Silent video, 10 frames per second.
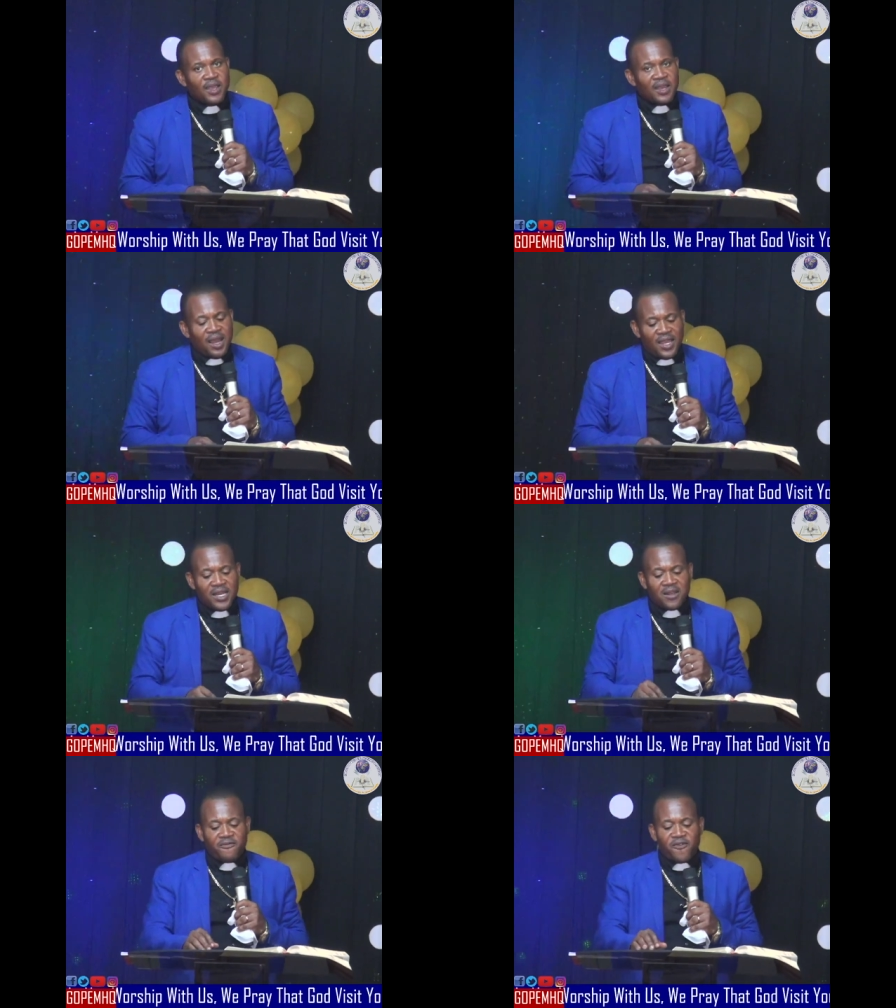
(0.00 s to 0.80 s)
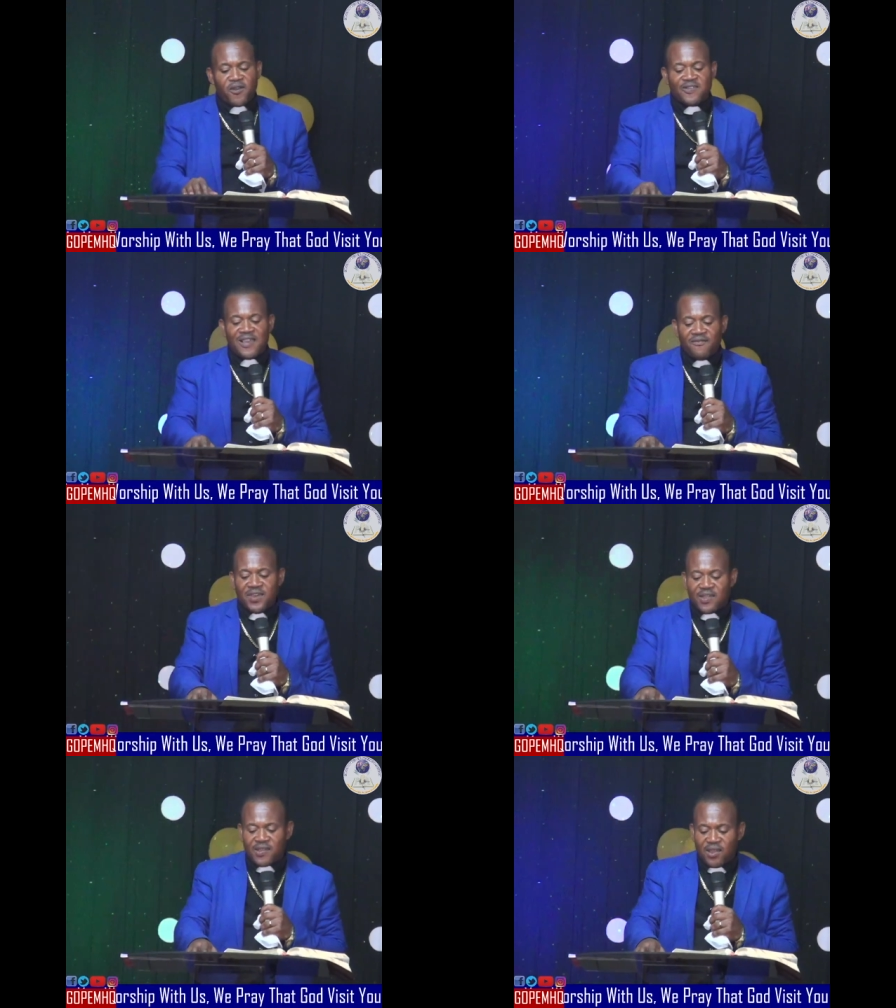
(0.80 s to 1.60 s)
Now, in the first
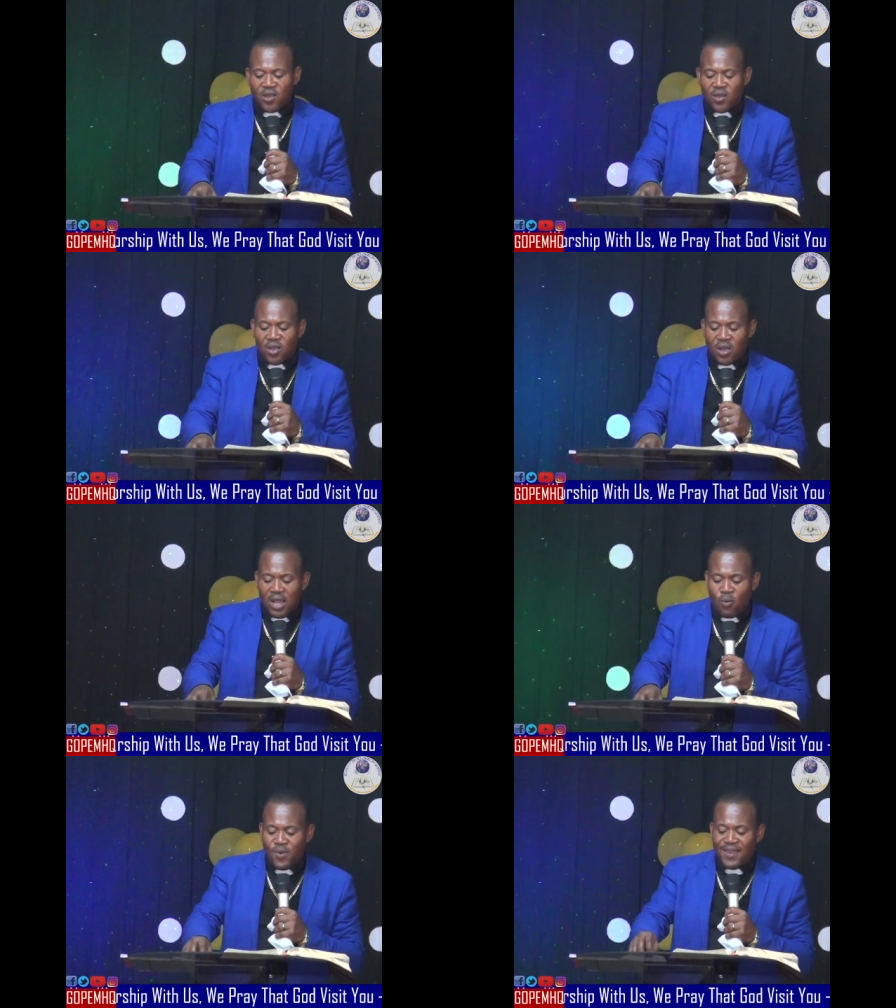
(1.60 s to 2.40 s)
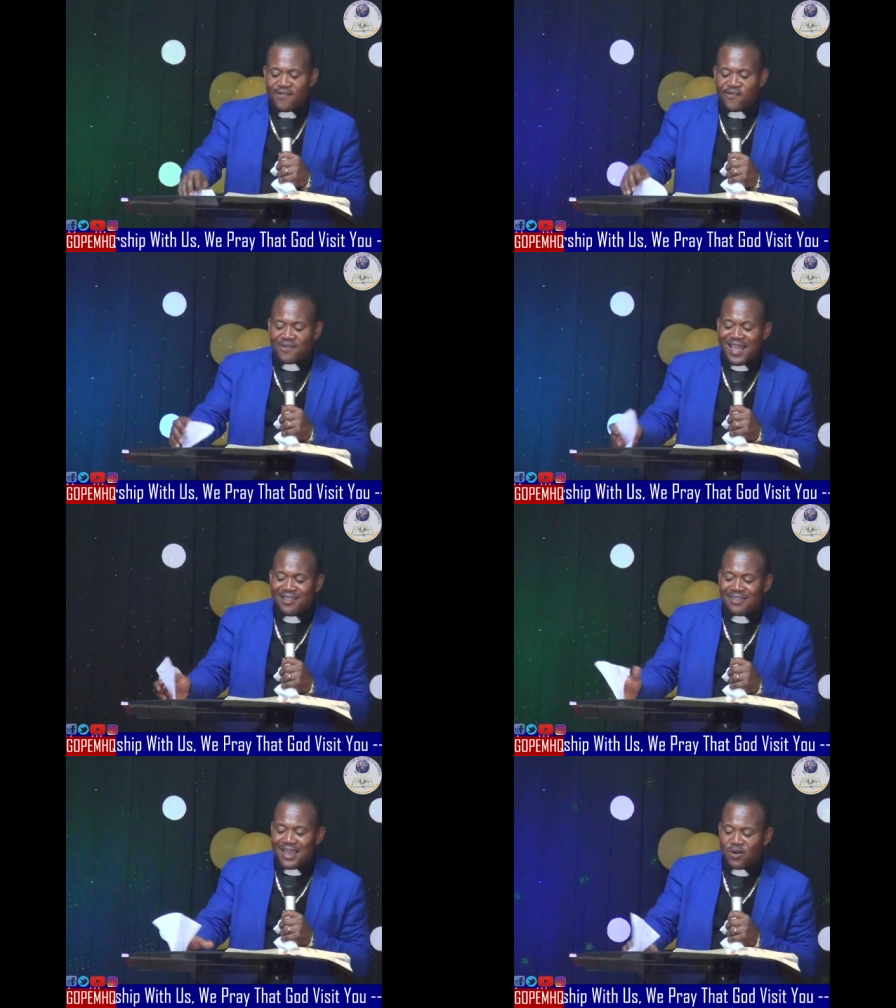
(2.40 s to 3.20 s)
service, we
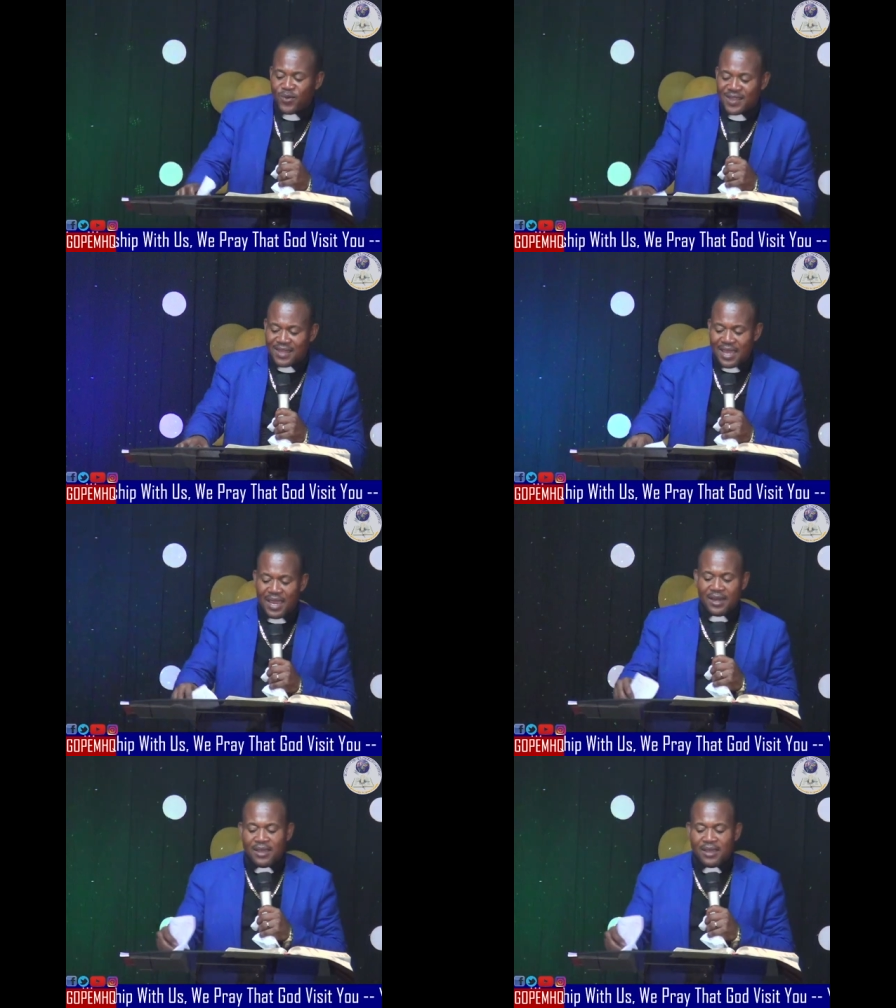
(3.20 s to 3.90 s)
started with uh,